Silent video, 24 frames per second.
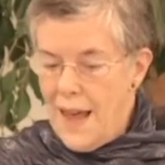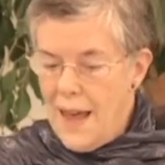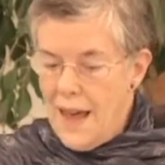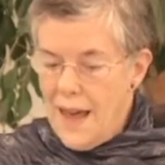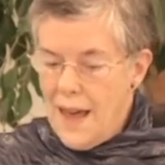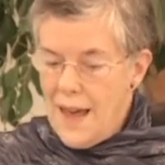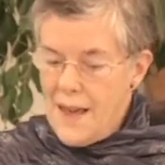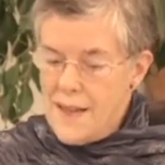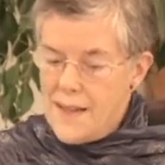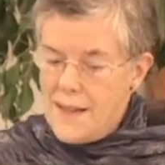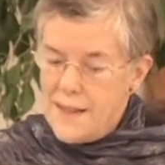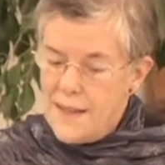
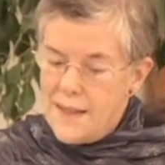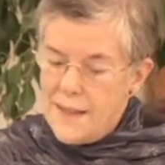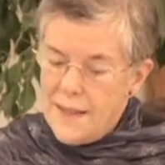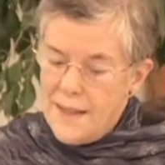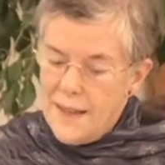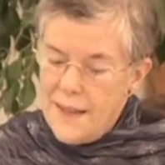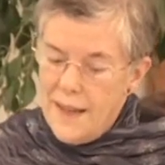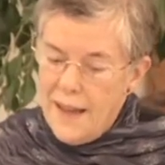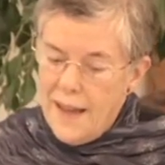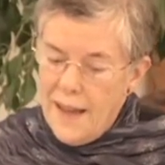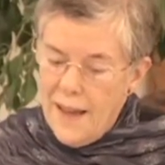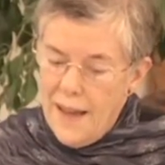And
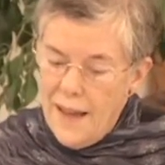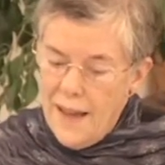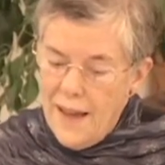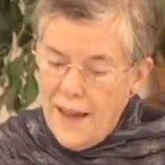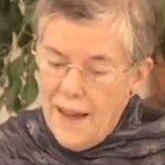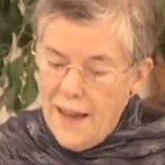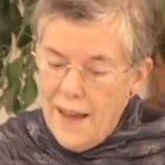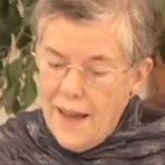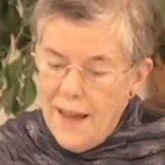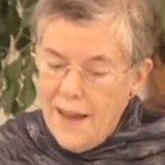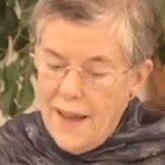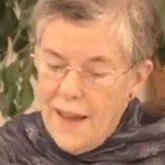
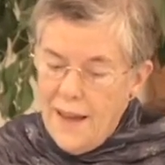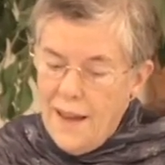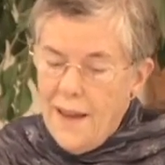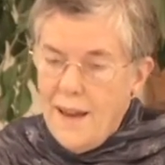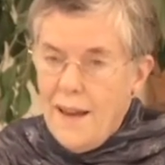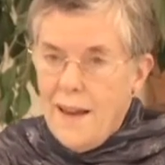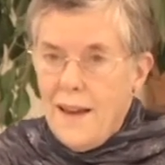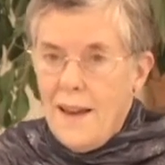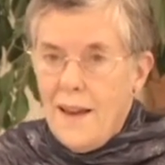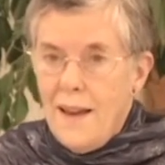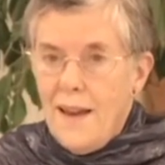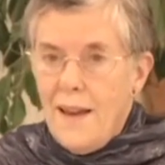
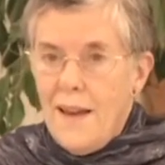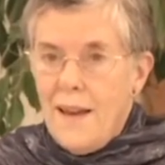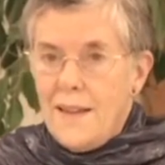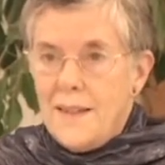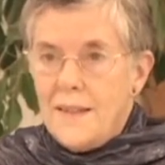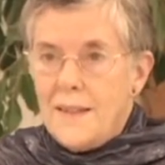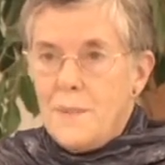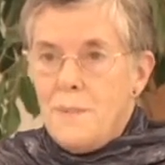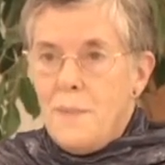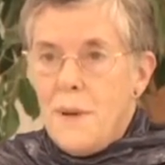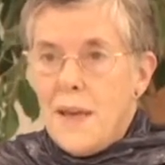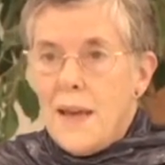
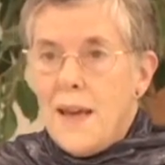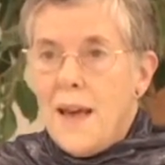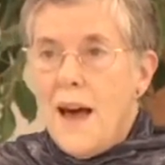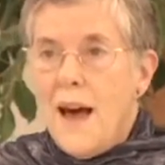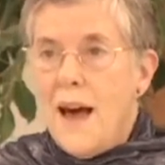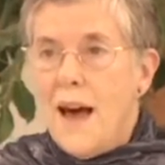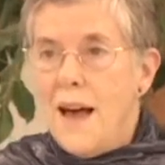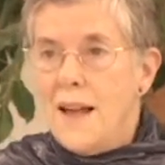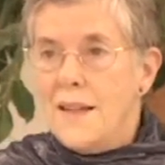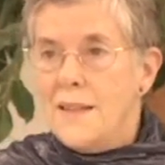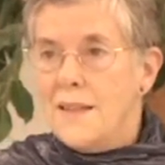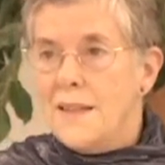it's
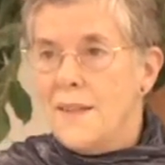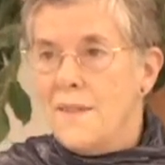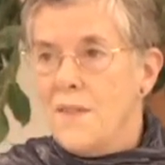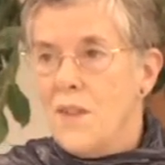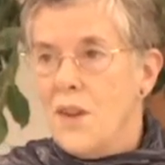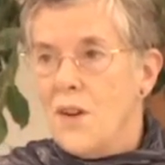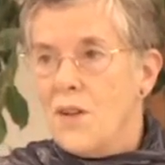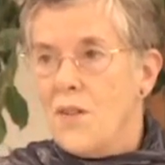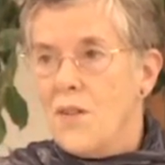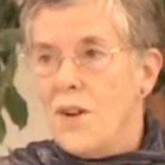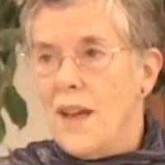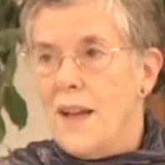because of
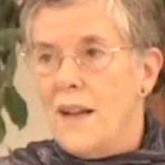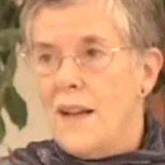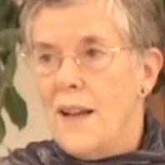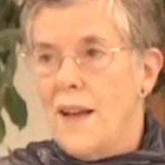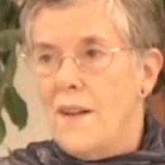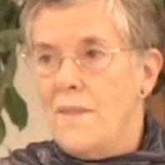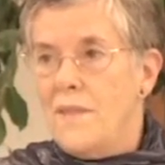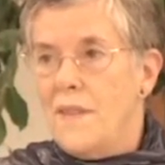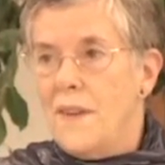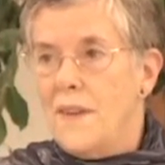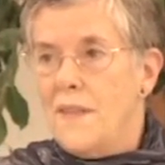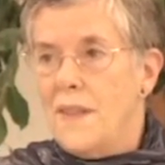their great
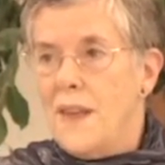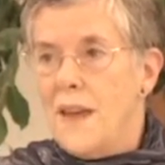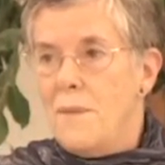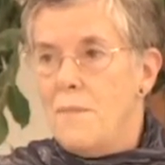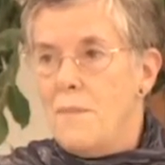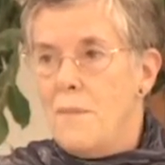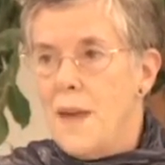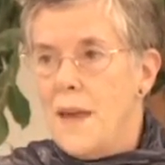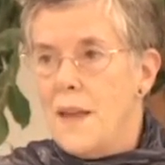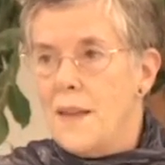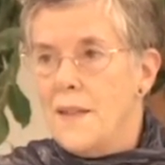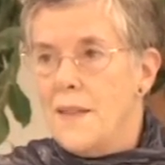love that they
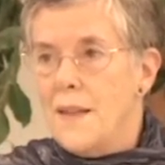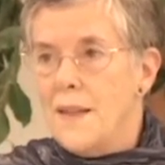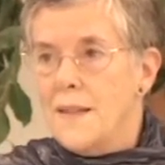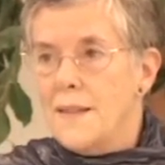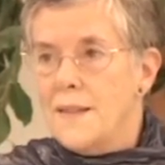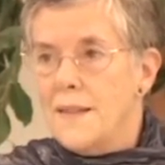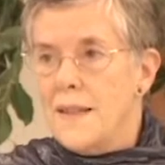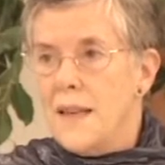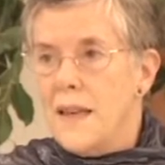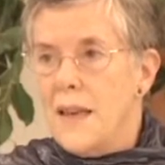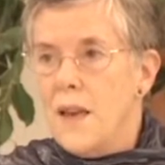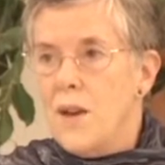make
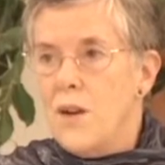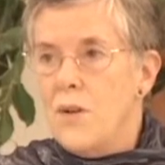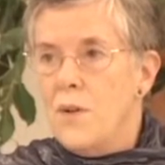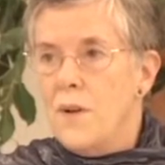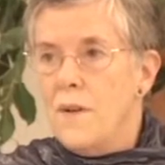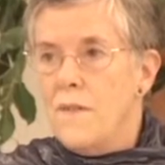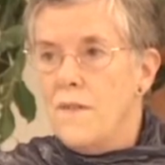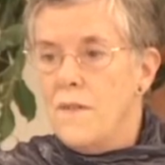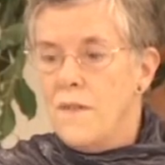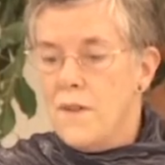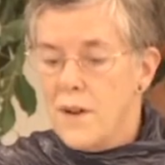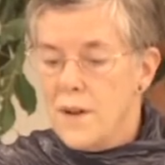this
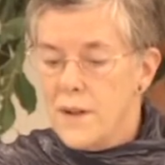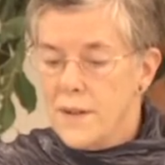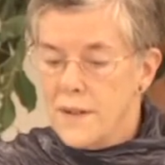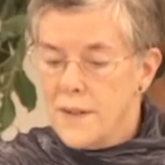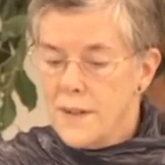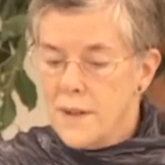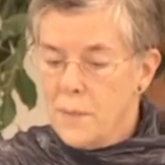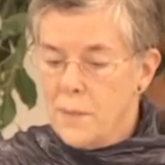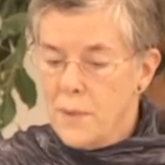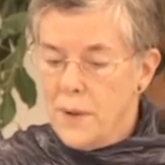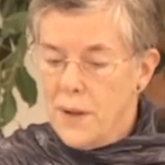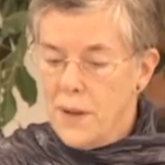
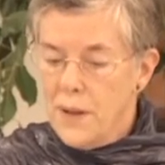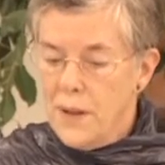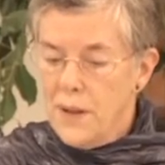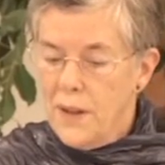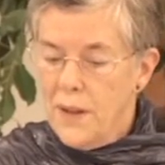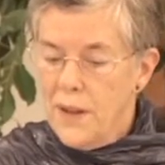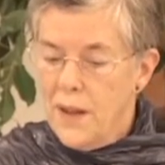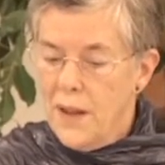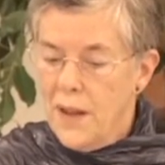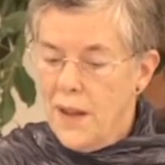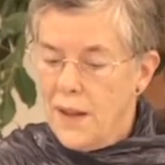irreversible